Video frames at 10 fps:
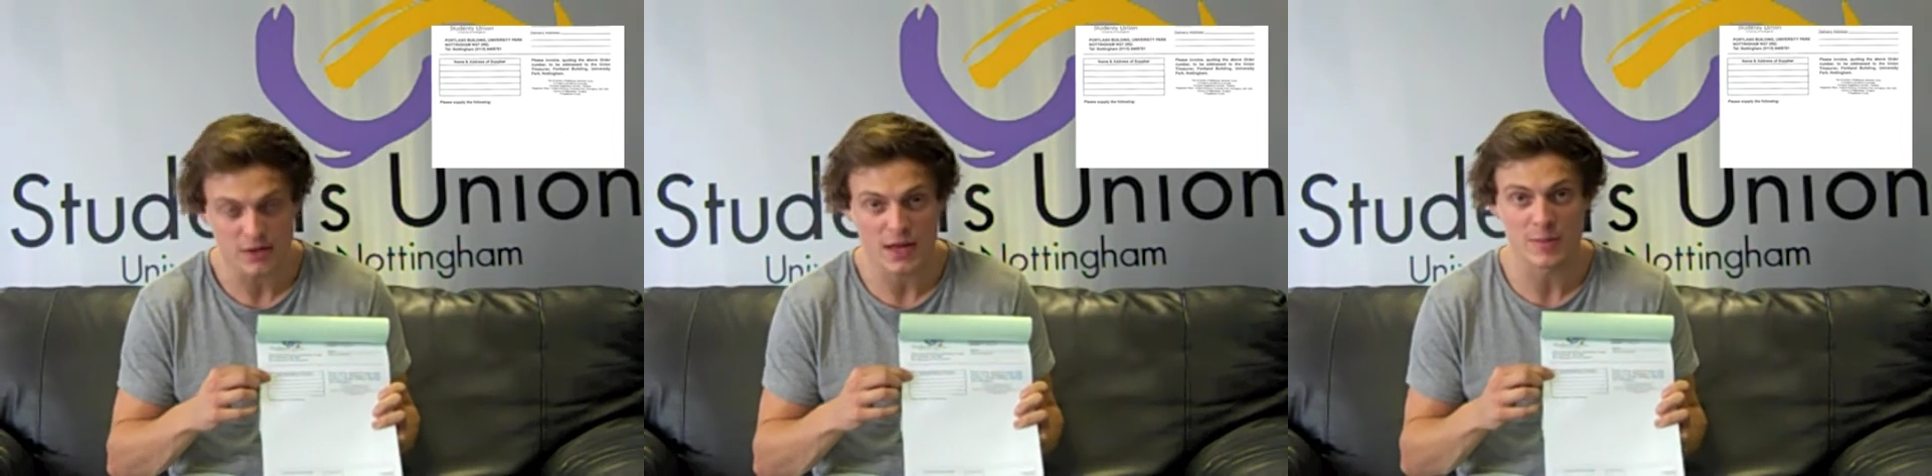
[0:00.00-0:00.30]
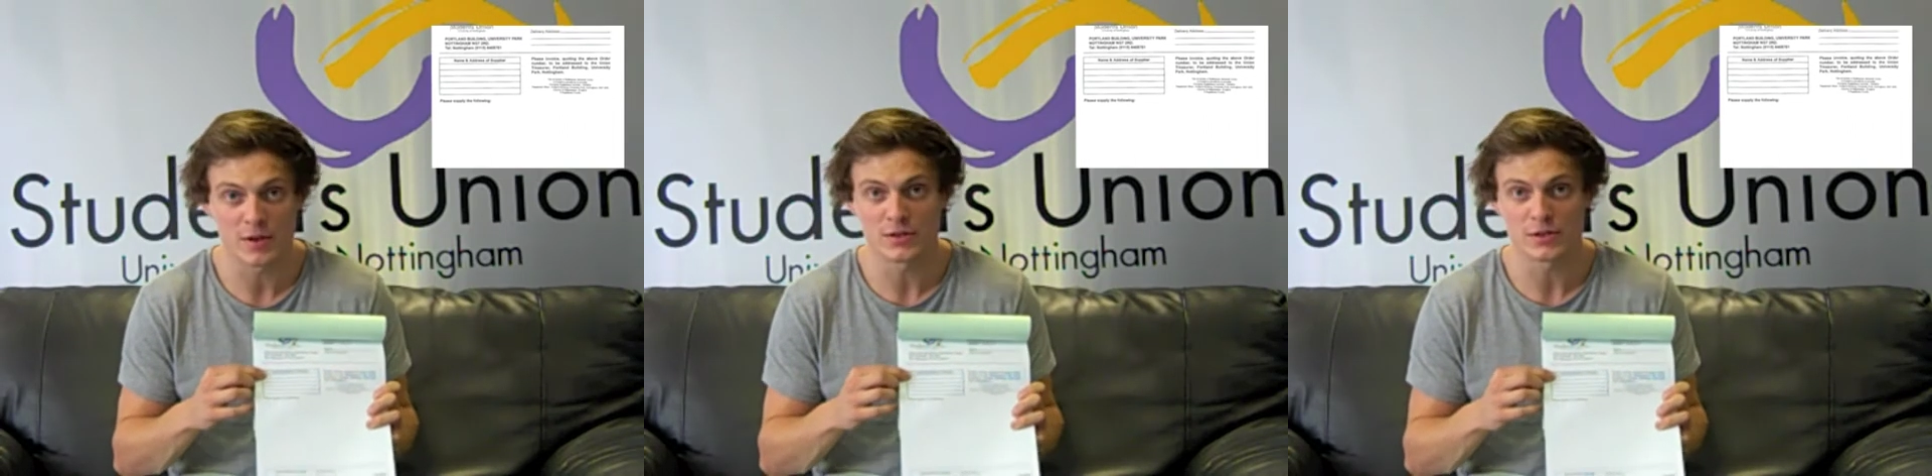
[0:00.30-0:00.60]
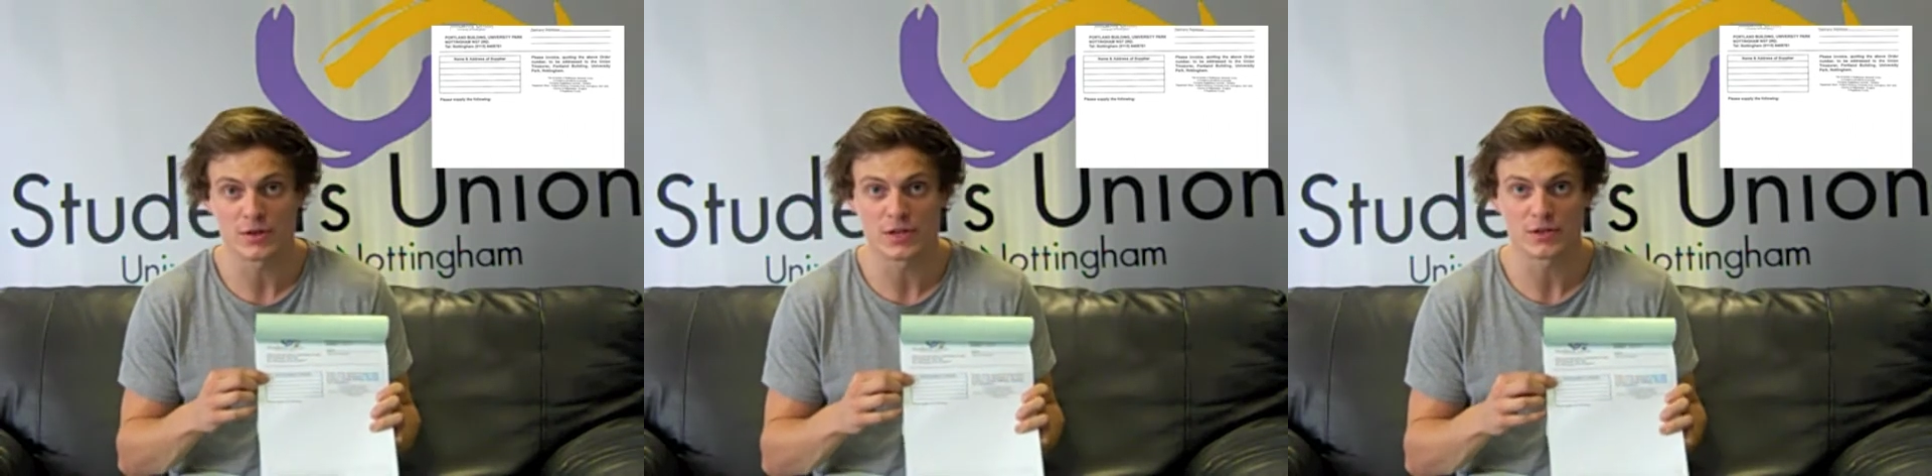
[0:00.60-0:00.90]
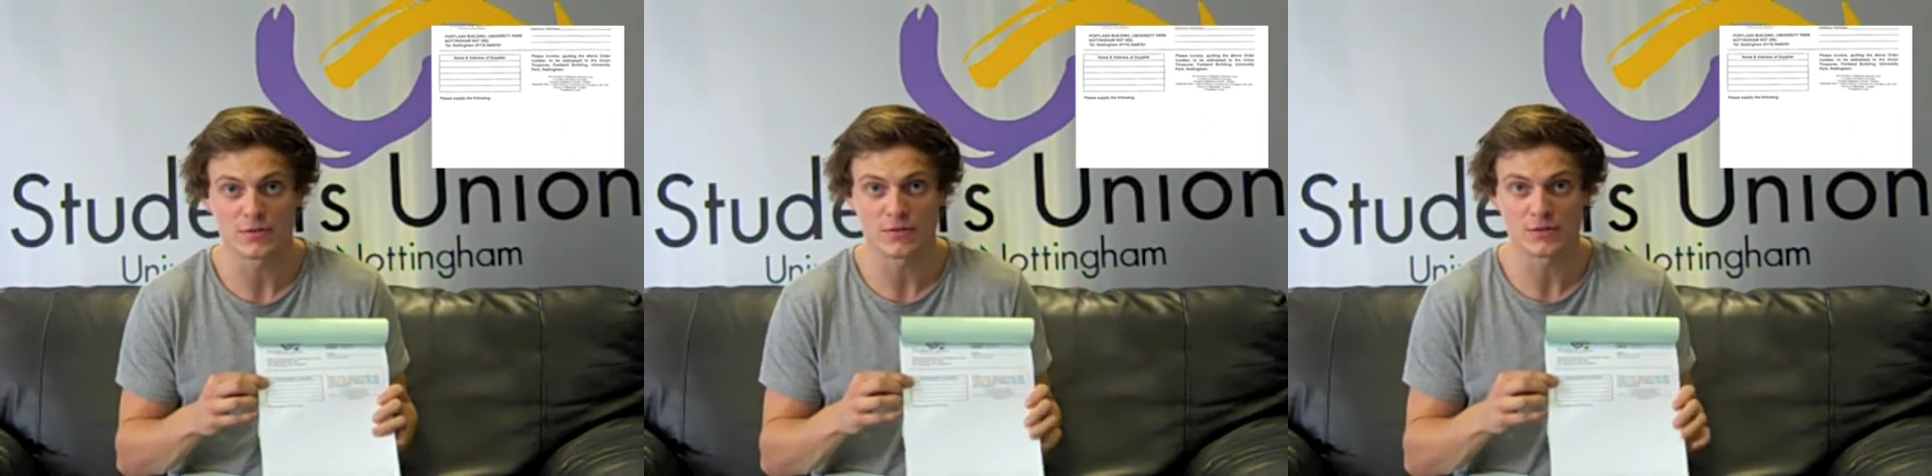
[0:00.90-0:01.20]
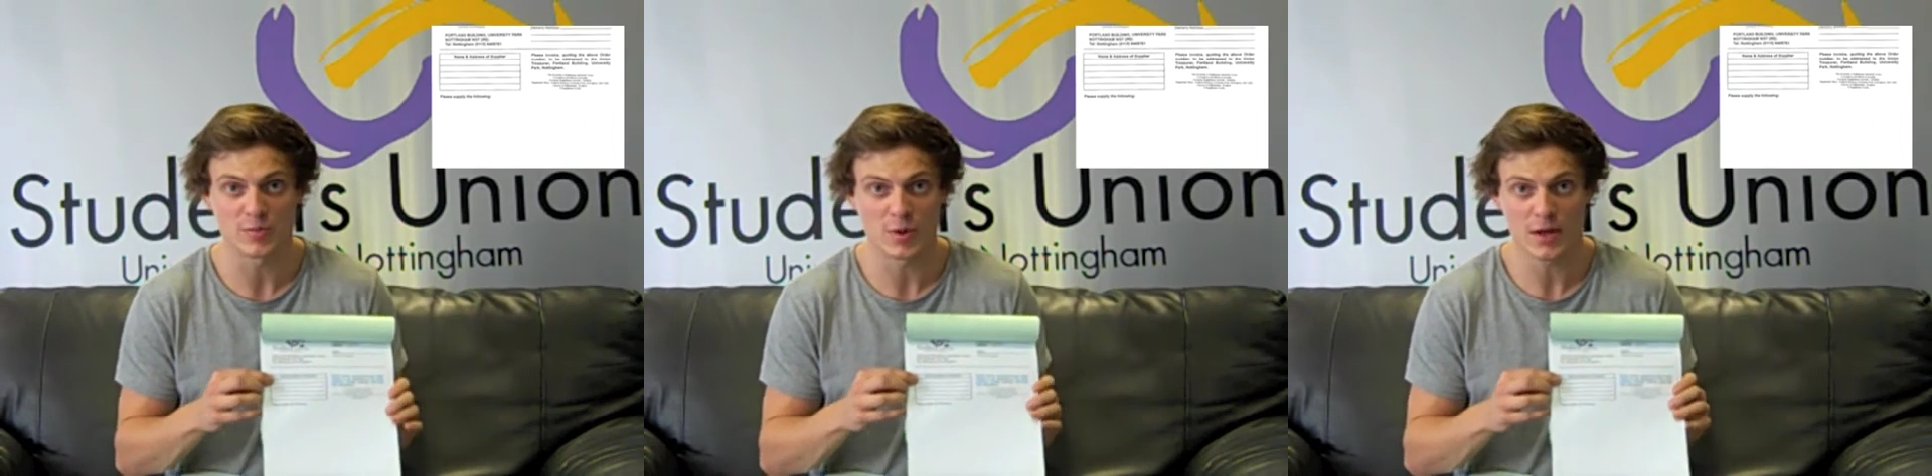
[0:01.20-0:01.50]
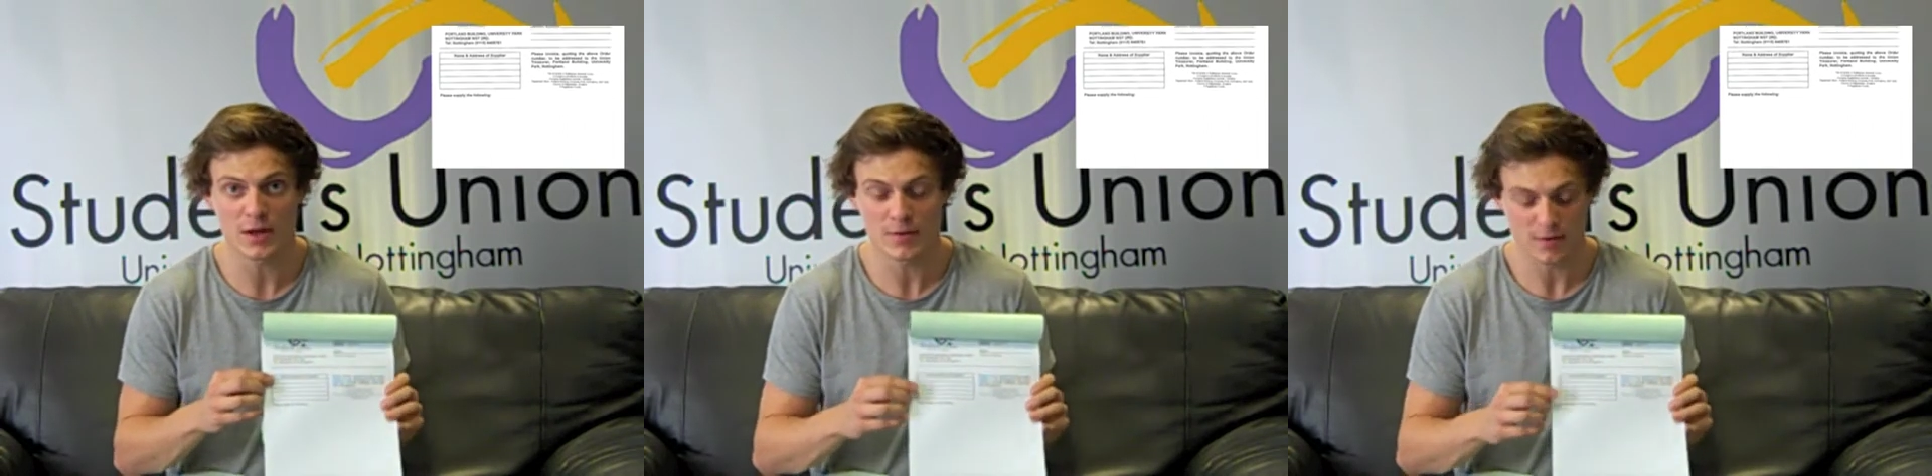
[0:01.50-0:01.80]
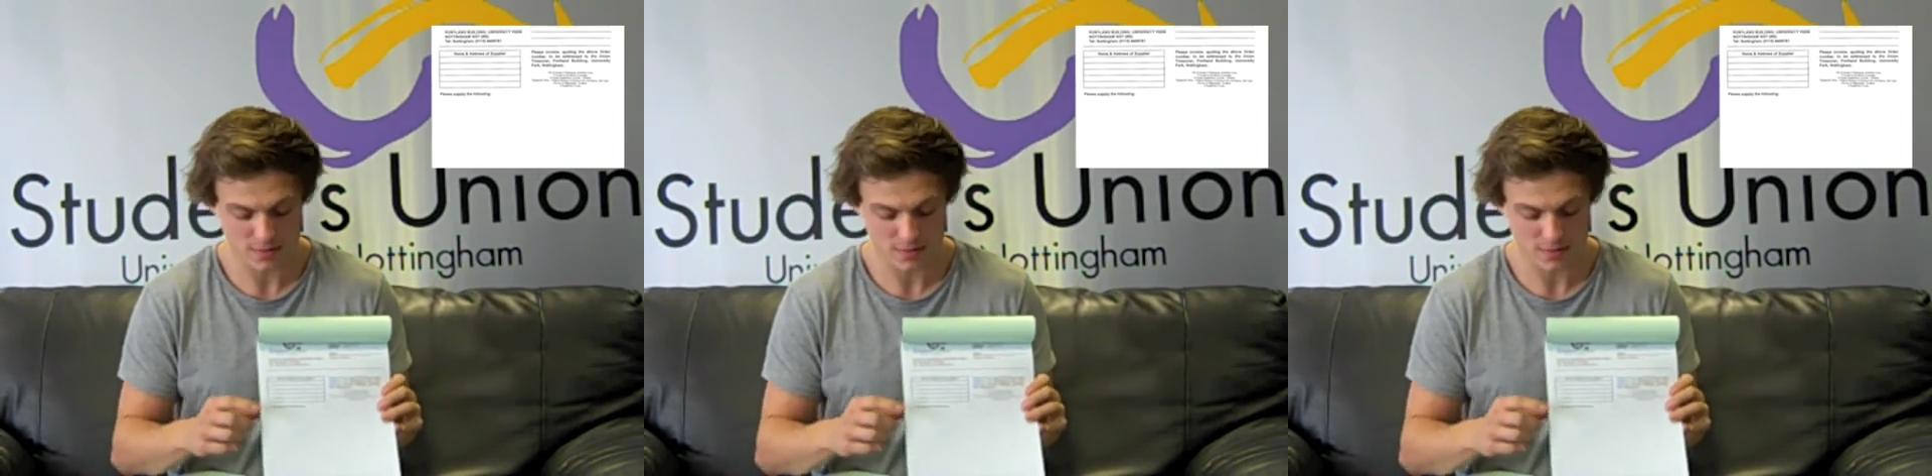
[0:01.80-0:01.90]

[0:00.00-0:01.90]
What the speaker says: name and address of the supplier.